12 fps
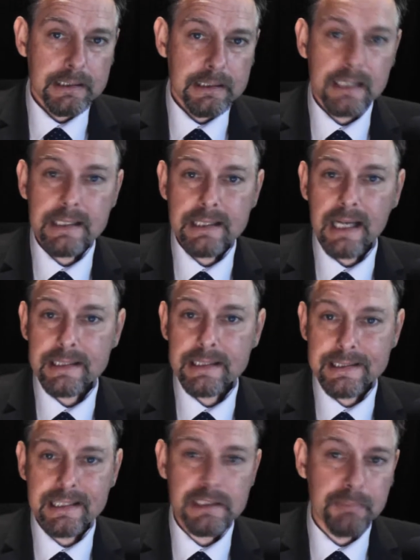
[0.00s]
Now, this has
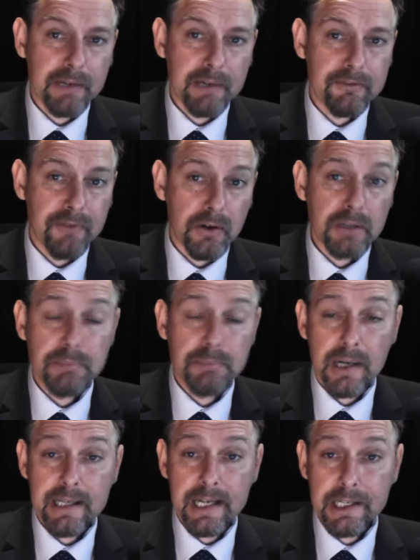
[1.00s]
since been followed
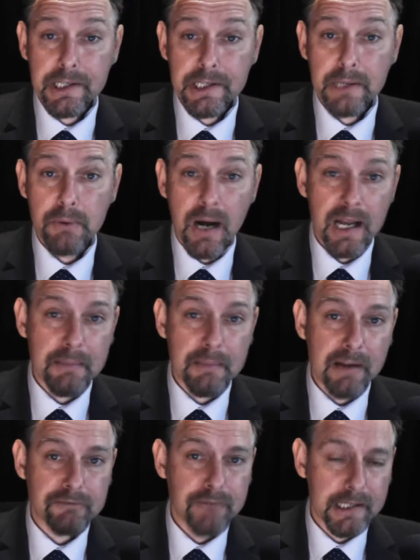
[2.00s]
by
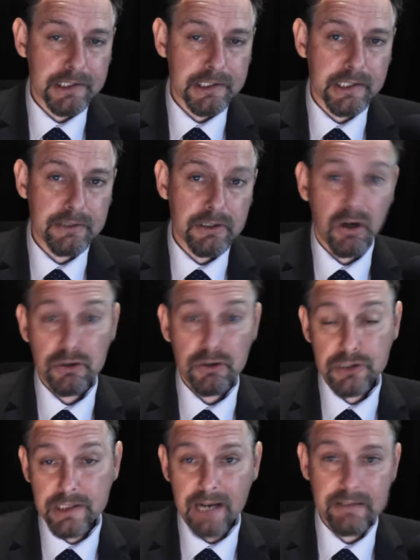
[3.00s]
EU-IMF rescues,
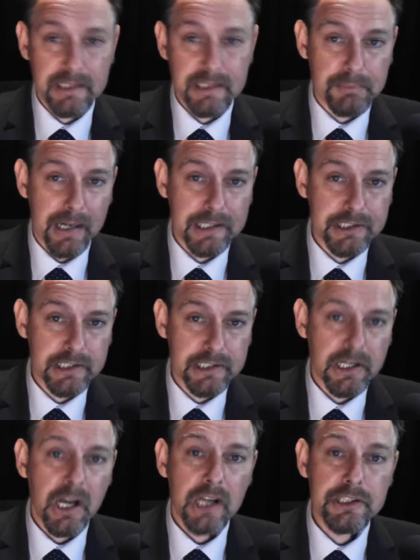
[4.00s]
austerity packages,
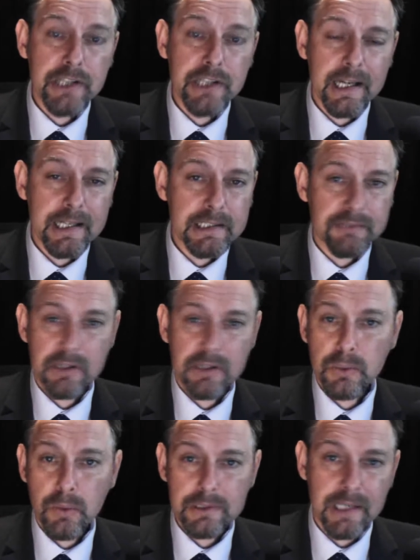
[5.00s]
and years of a
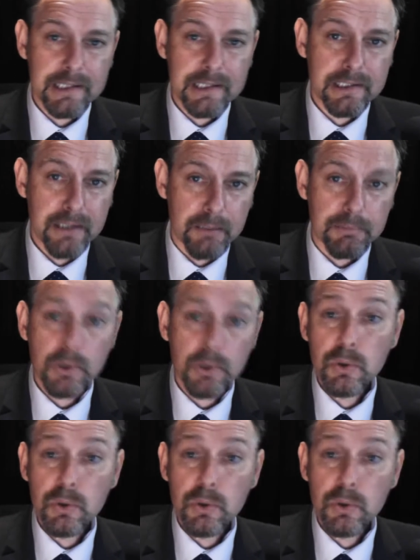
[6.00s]
quasi-slump,